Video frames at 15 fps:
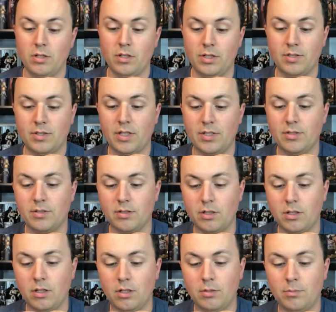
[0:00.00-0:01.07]
It says
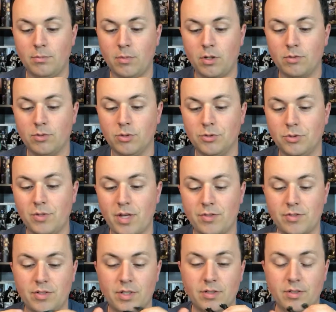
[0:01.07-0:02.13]
Marvel
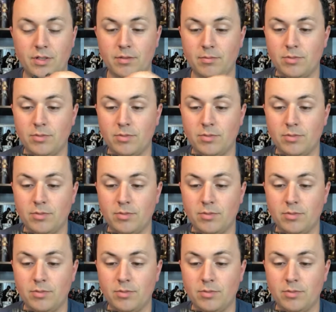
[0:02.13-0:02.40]
2016.